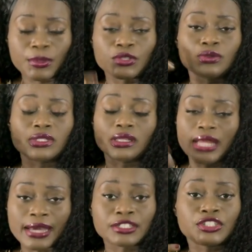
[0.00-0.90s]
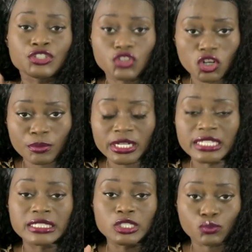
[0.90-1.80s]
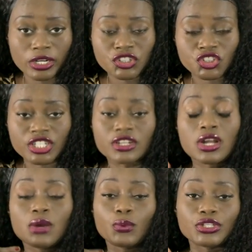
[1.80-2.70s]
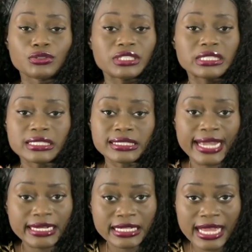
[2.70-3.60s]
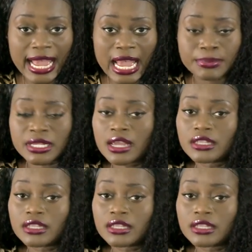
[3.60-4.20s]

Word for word: and use a lot of discernment and discretion when using these dating apps.